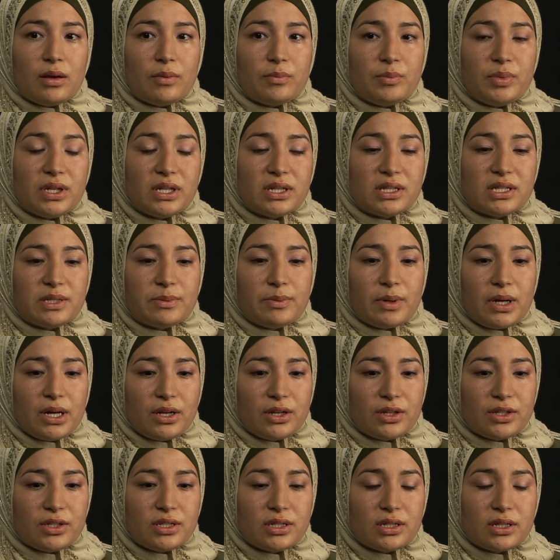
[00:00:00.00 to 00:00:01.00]
be
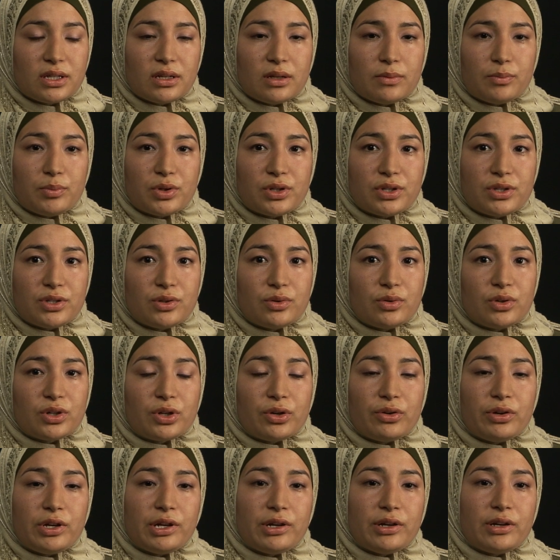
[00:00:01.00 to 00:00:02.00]
inspired to pursue a
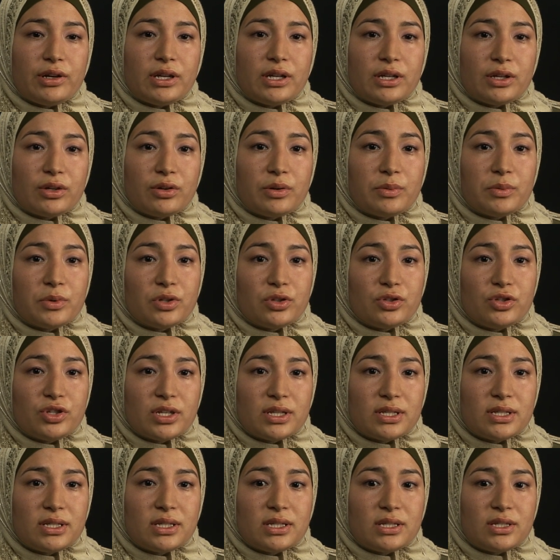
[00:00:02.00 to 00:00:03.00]
career in criminal
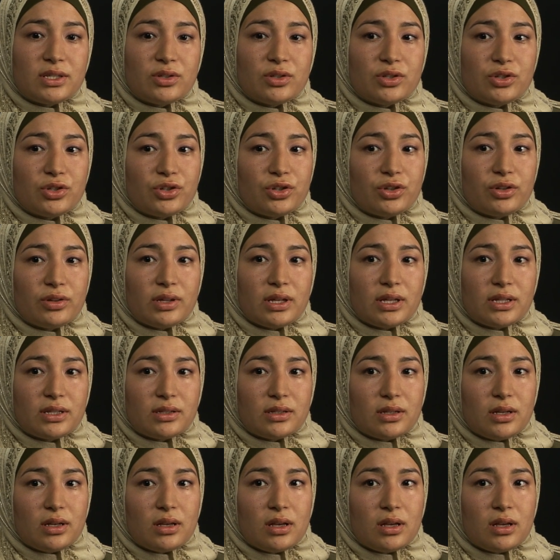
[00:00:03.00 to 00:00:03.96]
justice to ensure that